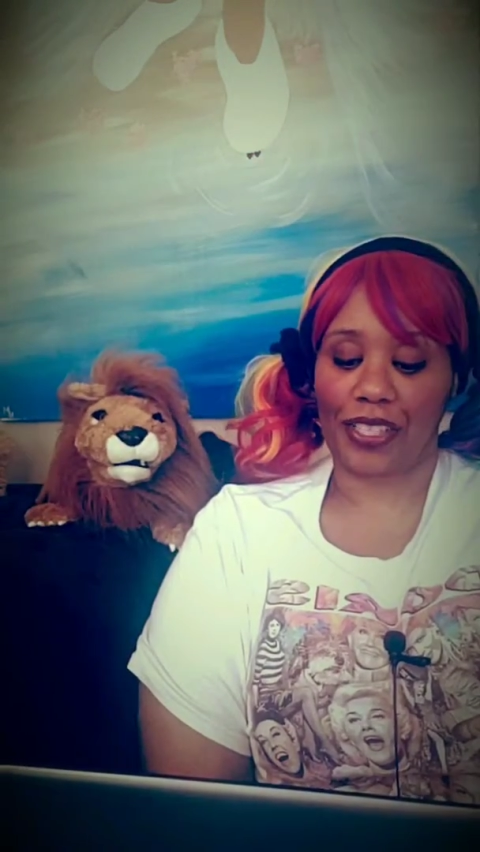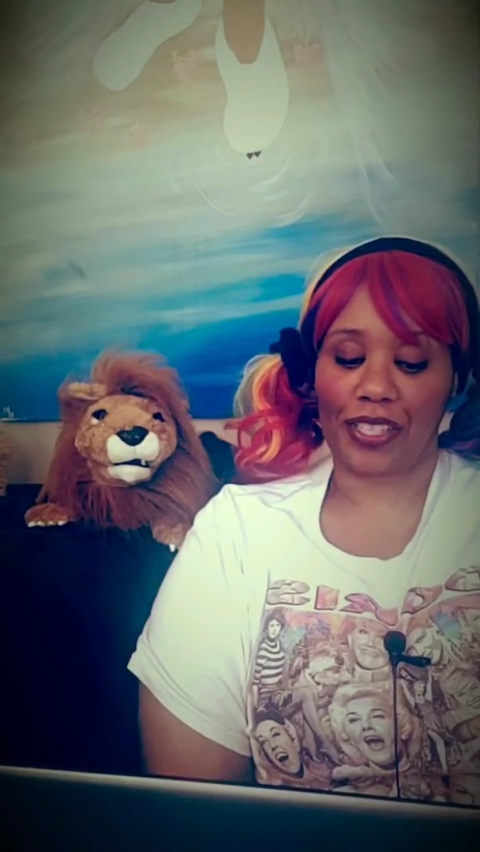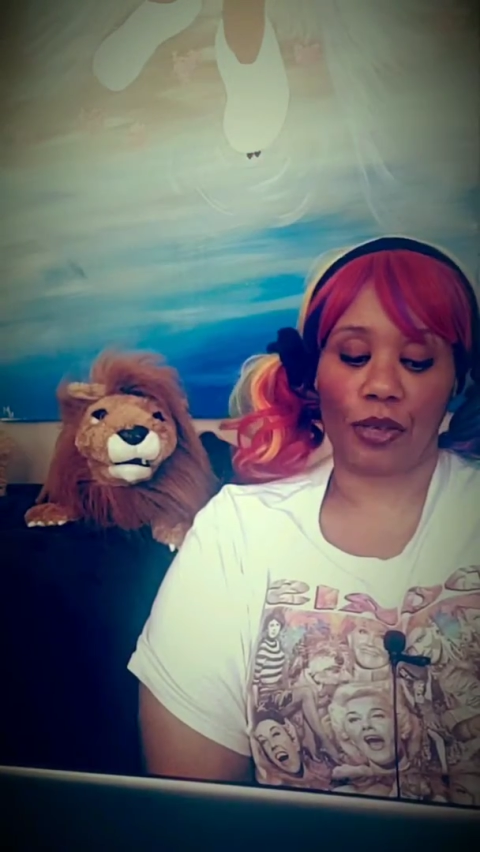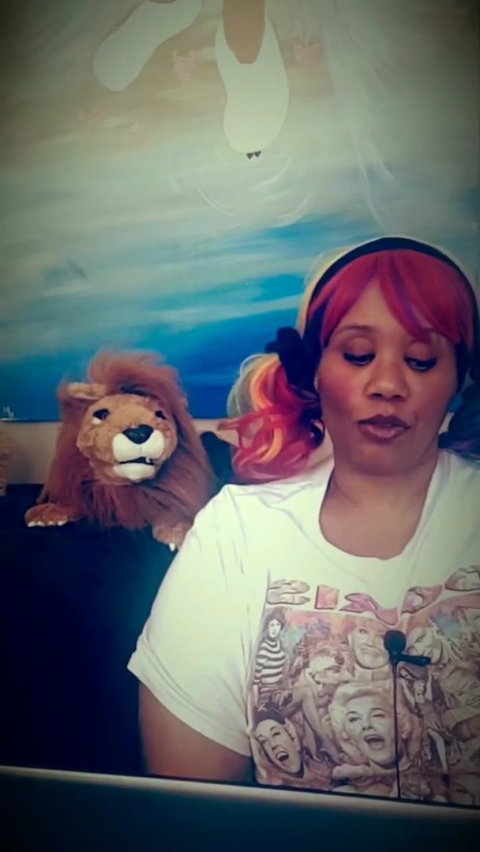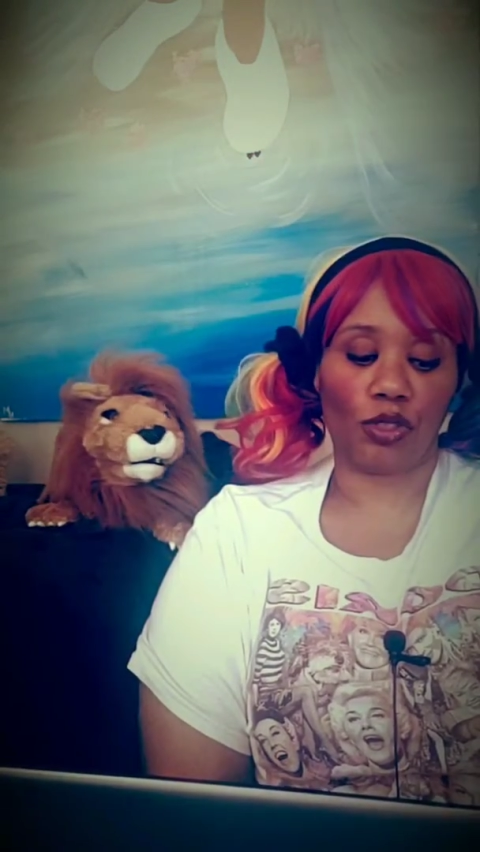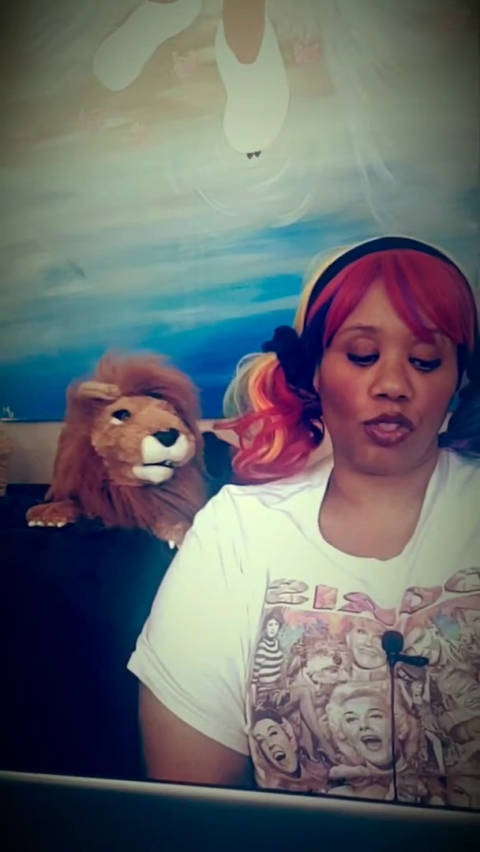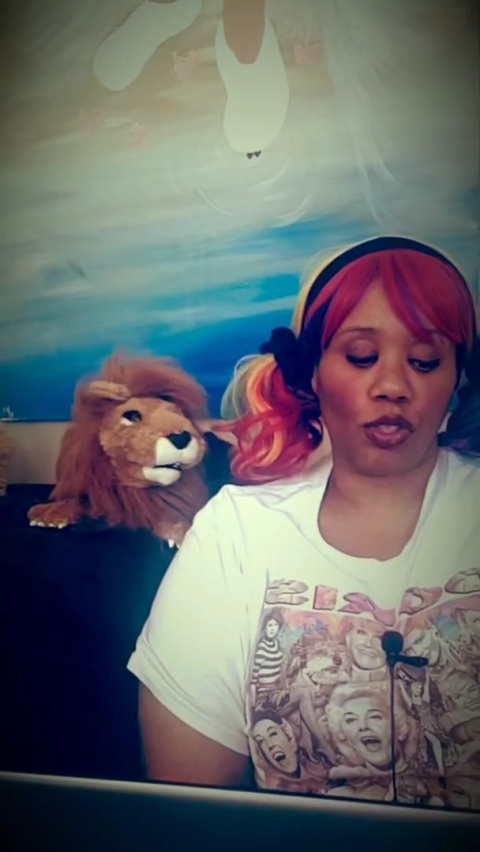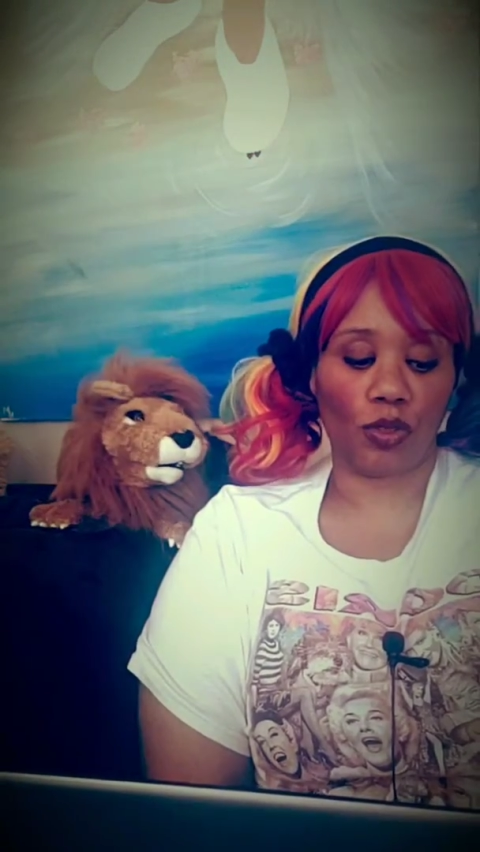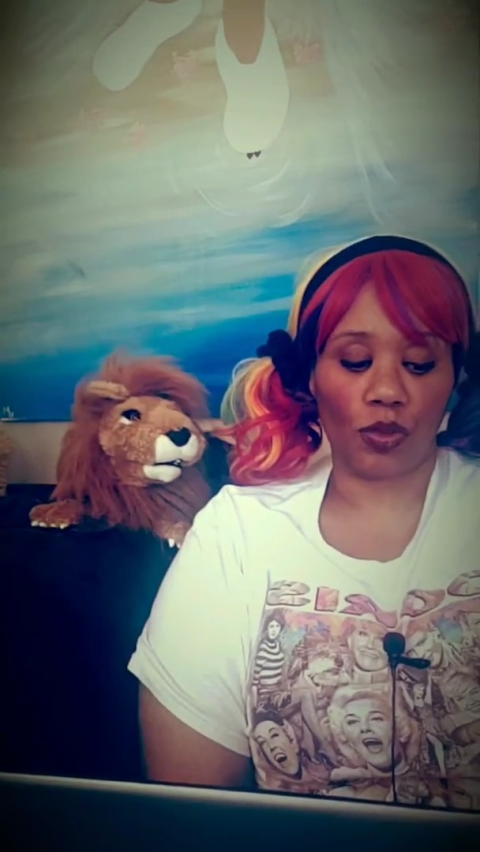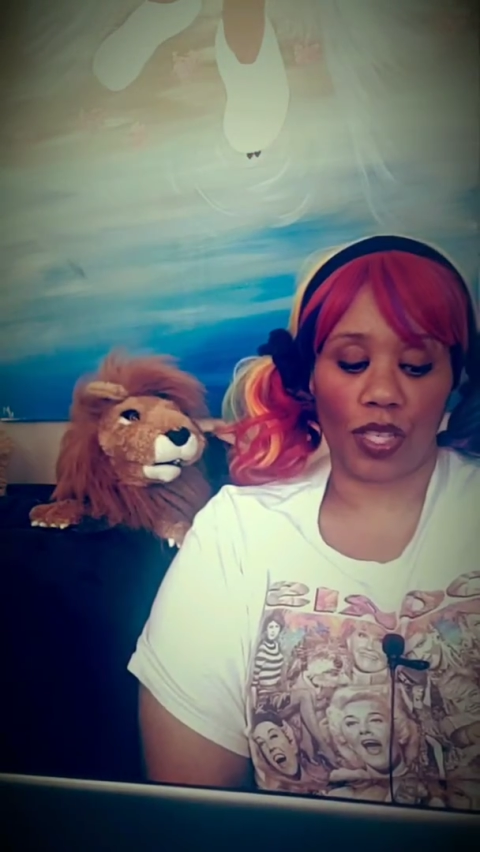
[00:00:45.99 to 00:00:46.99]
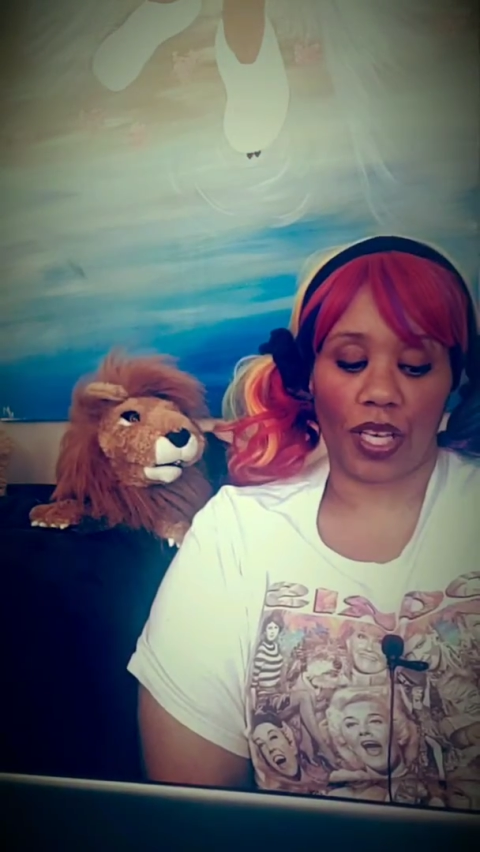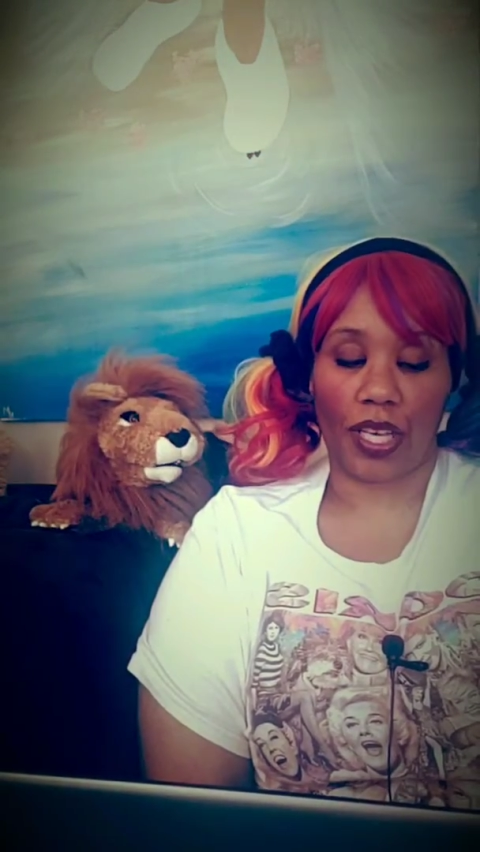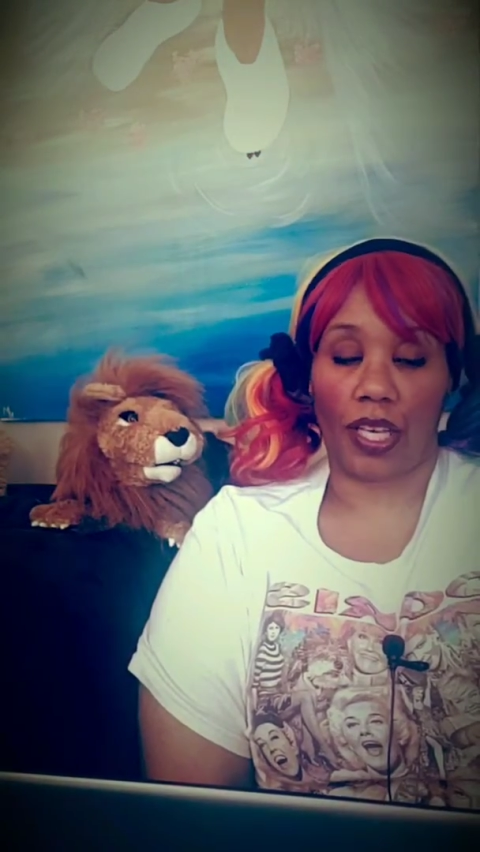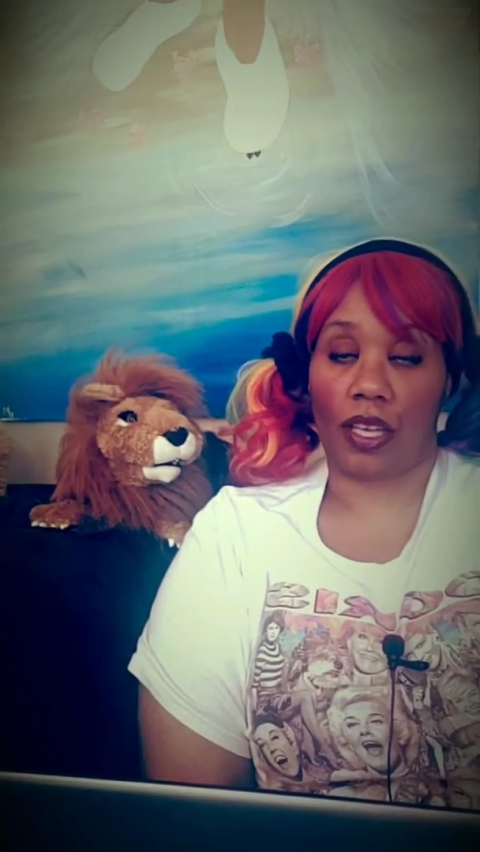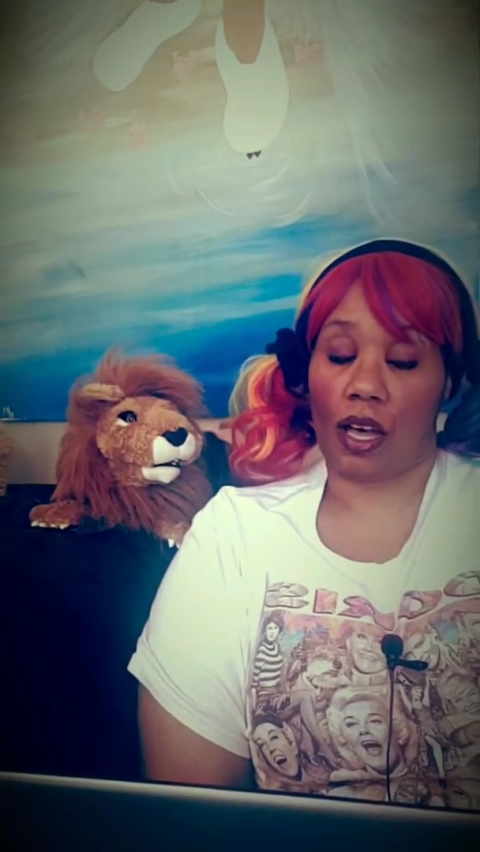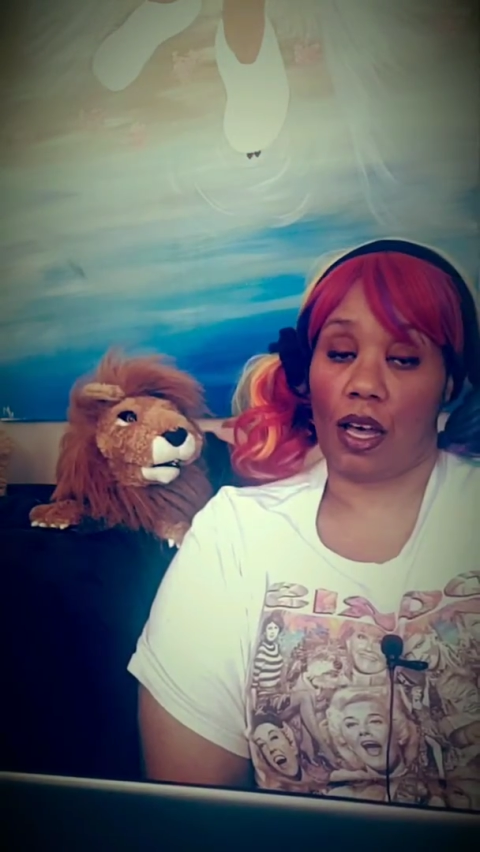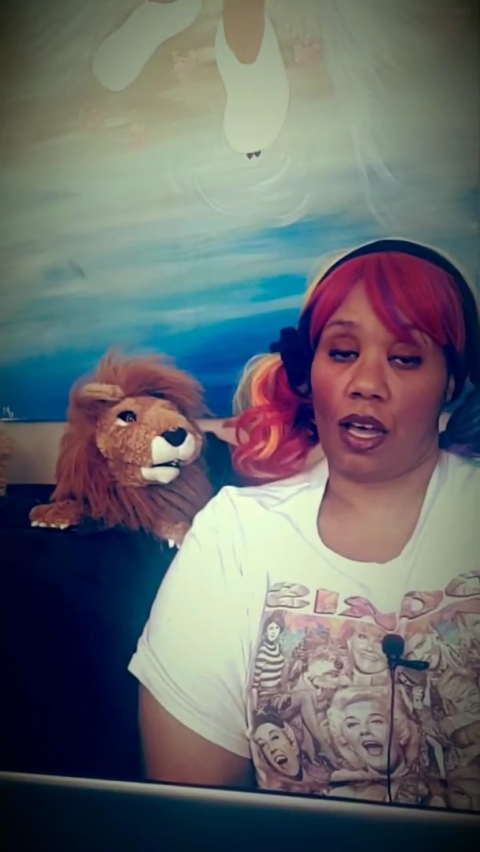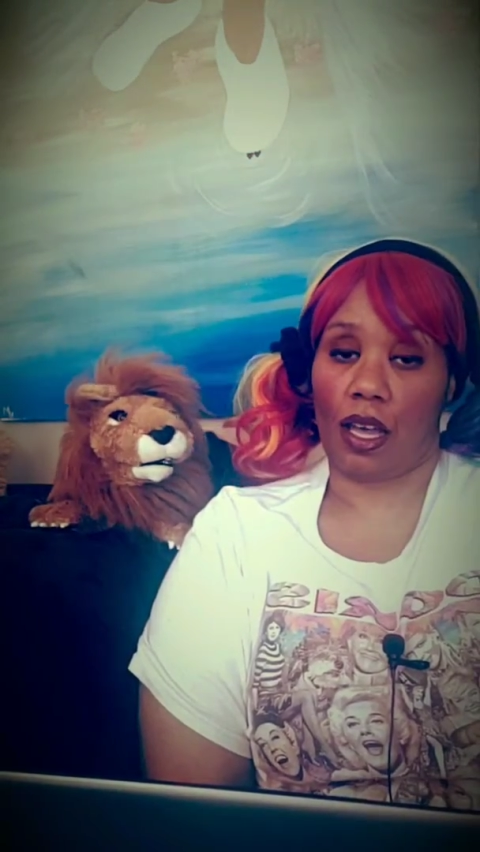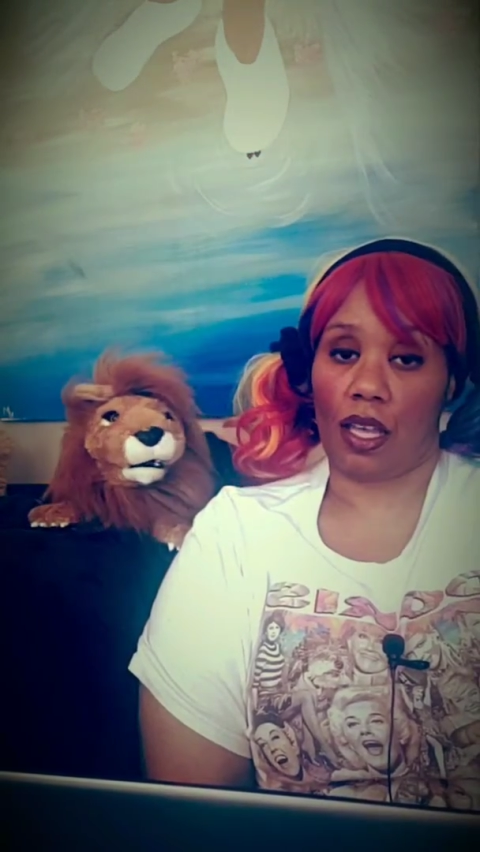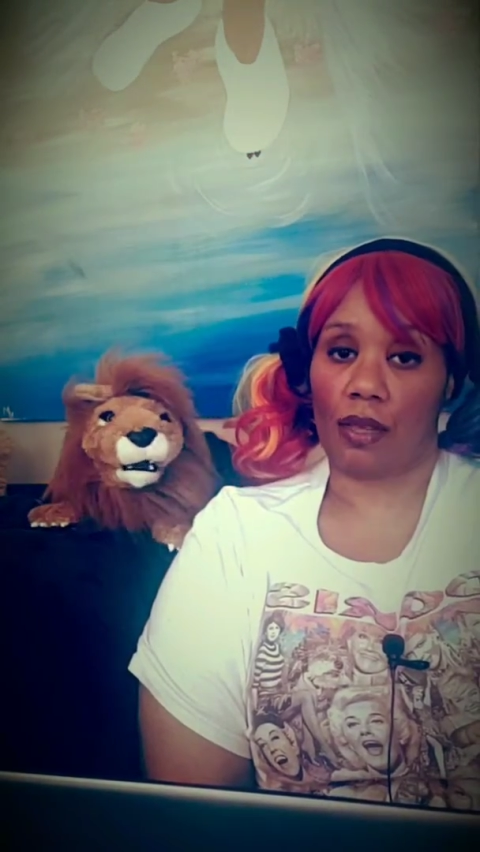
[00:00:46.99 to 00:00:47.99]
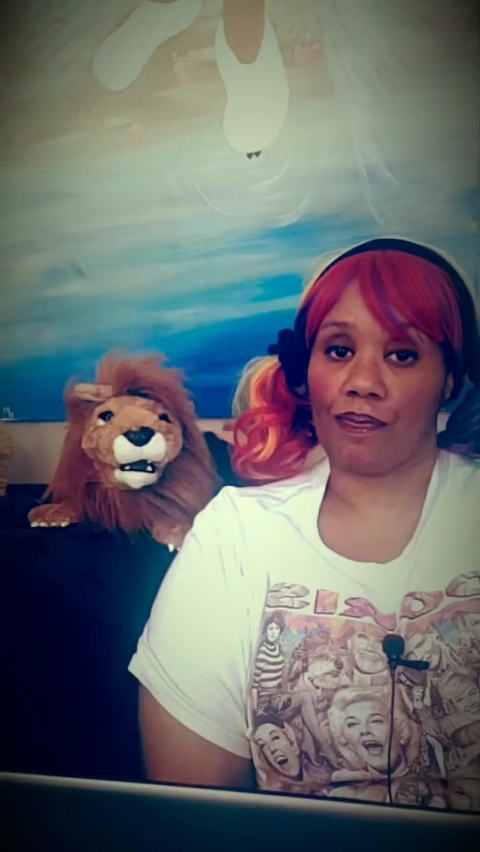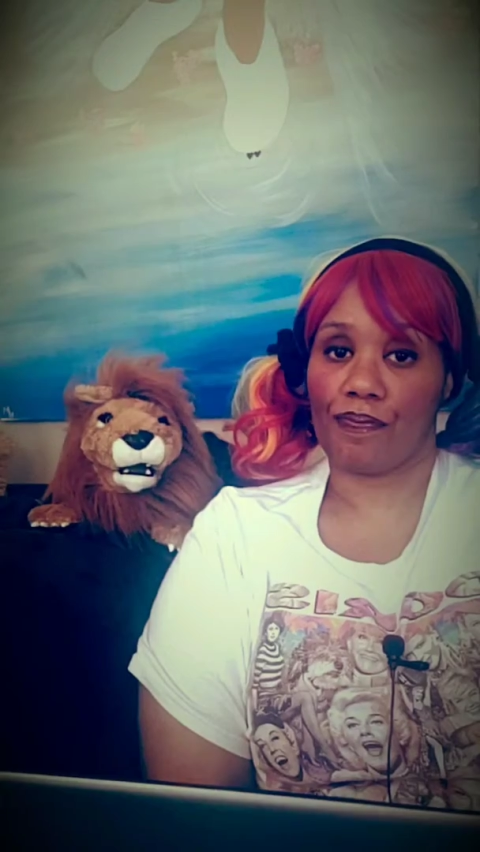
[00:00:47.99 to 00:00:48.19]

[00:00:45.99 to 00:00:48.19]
So Judah and I